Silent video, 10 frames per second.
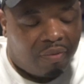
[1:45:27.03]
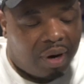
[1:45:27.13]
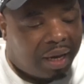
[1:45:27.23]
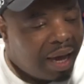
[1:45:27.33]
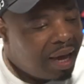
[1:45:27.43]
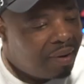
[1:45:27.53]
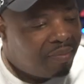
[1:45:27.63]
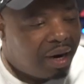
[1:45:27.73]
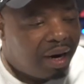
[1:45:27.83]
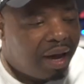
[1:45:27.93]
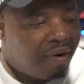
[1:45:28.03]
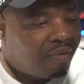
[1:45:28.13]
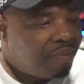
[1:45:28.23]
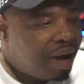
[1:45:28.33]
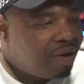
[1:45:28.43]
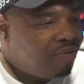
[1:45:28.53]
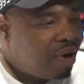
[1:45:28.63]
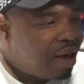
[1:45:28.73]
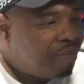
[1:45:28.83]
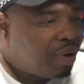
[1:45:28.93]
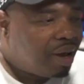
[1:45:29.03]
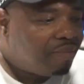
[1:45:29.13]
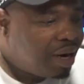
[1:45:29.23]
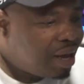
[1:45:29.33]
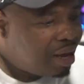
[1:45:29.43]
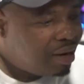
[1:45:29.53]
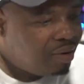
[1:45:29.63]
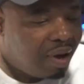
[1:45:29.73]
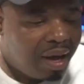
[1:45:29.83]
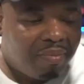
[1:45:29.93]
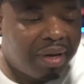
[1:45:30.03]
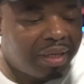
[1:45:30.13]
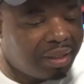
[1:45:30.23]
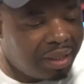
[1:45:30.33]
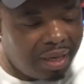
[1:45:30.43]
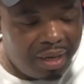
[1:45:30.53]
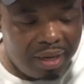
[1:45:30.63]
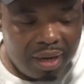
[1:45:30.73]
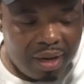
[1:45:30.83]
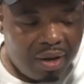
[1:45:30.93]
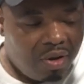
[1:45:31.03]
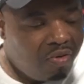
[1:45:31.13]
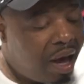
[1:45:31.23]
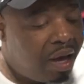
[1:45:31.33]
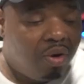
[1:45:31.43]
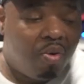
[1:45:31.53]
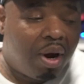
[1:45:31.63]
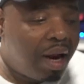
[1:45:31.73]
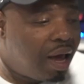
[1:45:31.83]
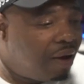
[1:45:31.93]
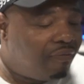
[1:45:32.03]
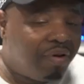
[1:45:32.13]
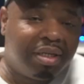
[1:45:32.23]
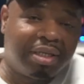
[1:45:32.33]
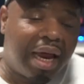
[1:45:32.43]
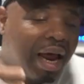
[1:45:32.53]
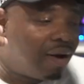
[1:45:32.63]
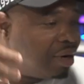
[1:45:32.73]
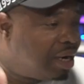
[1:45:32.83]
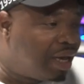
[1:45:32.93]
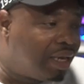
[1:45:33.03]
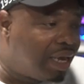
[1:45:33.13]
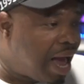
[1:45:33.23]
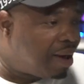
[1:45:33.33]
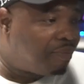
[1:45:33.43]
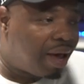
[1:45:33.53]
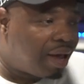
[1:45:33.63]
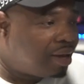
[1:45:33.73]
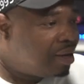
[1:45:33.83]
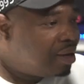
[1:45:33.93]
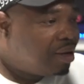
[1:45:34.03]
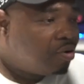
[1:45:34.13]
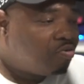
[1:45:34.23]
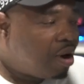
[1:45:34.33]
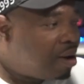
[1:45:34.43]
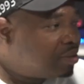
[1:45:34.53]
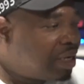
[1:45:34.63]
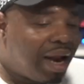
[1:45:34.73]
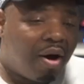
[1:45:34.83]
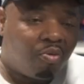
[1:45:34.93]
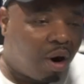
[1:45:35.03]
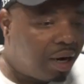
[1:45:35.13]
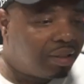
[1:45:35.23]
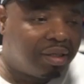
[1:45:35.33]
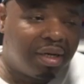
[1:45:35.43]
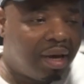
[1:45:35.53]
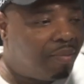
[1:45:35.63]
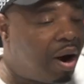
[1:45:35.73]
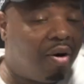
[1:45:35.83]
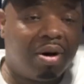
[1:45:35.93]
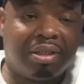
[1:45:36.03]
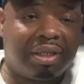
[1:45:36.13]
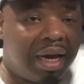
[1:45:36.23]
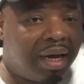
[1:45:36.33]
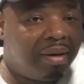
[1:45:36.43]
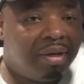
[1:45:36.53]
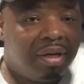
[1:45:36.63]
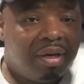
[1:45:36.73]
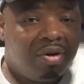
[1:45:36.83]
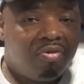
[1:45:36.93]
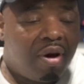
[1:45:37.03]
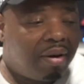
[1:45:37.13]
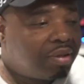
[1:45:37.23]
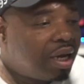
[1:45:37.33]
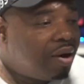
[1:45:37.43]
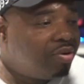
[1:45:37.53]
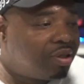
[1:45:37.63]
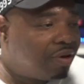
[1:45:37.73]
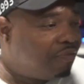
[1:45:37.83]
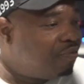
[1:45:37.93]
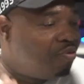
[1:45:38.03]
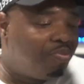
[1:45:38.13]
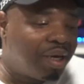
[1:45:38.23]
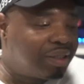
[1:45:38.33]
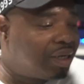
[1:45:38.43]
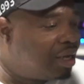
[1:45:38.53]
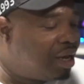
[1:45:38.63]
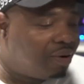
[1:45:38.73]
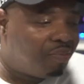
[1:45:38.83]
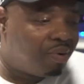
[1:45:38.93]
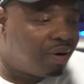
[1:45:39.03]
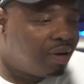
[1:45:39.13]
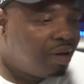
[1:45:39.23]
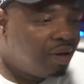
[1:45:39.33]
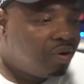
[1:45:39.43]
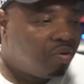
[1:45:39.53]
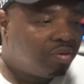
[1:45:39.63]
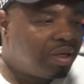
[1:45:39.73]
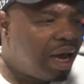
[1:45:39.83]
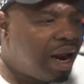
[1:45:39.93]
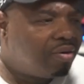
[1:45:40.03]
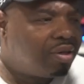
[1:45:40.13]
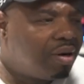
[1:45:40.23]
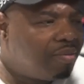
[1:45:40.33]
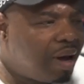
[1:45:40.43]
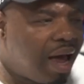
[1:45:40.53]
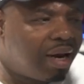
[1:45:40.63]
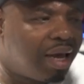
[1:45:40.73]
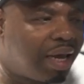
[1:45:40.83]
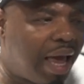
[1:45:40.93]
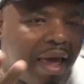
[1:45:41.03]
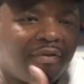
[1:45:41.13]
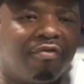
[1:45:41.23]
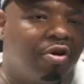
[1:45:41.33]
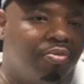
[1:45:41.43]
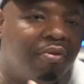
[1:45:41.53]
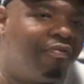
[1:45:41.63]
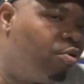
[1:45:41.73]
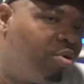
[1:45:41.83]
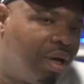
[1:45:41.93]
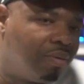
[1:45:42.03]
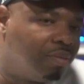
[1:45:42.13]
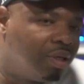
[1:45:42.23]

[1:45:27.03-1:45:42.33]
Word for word: from the Cash Money era, man, you had Pimp Daddy, you had Miss T, you had UNLV. Shout out to Lil Yachty, man. You know what I'm saying? I run into him all the time. You know what I'm saying? We took a few pics together, but you know, shout out to them guys that came first before them.